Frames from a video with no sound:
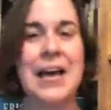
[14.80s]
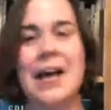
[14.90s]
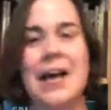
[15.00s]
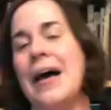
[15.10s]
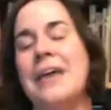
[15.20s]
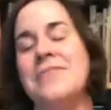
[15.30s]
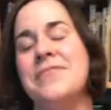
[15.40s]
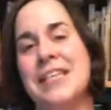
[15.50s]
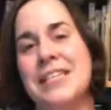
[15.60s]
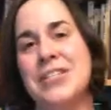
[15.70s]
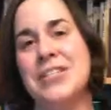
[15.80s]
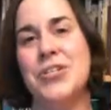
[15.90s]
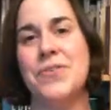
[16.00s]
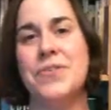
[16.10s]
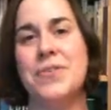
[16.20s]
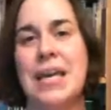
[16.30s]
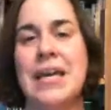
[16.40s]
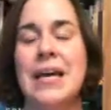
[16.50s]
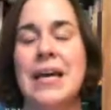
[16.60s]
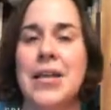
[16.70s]
I've decided to do the
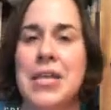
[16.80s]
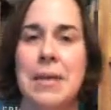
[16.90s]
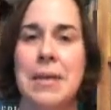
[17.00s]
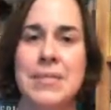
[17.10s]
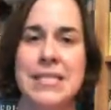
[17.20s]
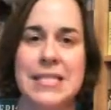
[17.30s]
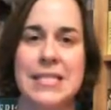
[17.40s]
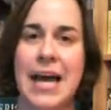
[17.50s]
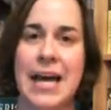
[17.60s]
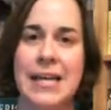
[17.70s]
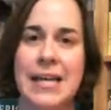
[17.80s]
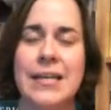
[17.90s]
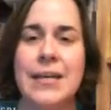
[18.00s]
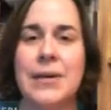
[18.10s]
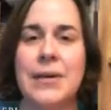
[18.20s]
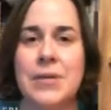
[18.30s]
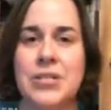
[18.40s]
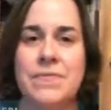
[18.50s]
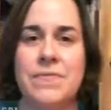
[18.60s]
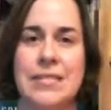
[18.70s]
numbers tag,
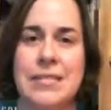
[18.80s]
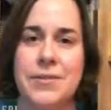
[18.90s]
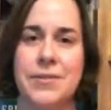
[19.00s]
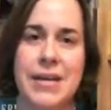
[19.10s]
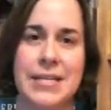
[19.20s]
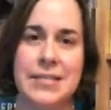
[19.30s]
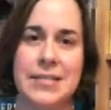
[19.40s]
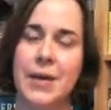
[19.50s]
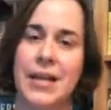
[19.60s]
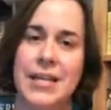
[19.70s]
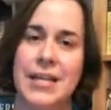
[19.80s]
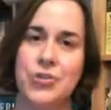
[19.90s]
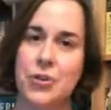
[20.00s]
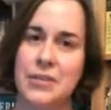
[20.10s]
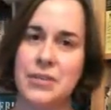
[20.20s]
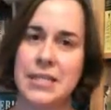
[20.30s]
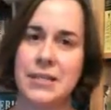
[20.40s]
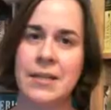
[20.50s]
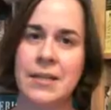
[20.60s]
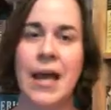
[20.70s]
which was created by Lee
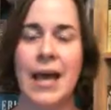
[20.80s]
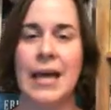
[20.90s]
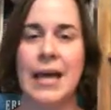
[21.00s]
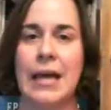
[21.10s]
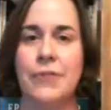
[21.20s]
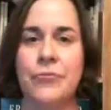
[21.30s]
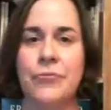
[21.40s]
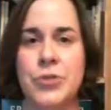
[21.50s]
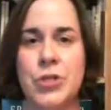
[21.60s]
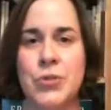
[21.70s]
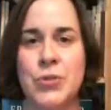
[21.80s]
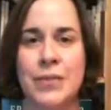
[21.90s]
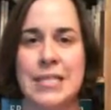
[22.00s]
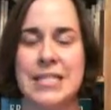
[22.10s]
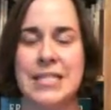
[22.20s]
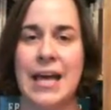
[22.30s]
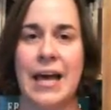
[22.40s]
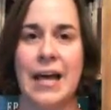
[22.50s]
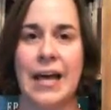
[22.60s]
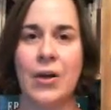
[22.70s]
Johnson, and I first saw this
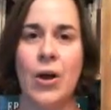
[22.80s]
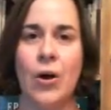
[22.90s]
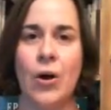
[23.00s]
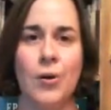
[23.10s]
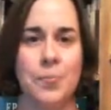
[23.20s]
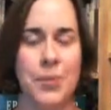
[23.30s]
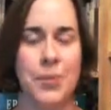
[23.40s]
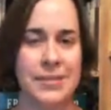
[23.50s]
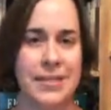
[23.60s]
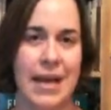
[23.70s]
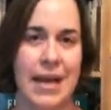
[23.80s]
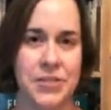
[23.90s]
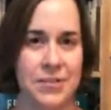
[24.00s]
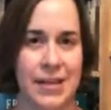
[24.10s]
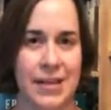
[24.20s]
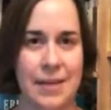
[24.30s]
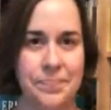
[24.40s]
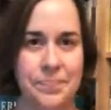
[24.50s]
tag on books actually.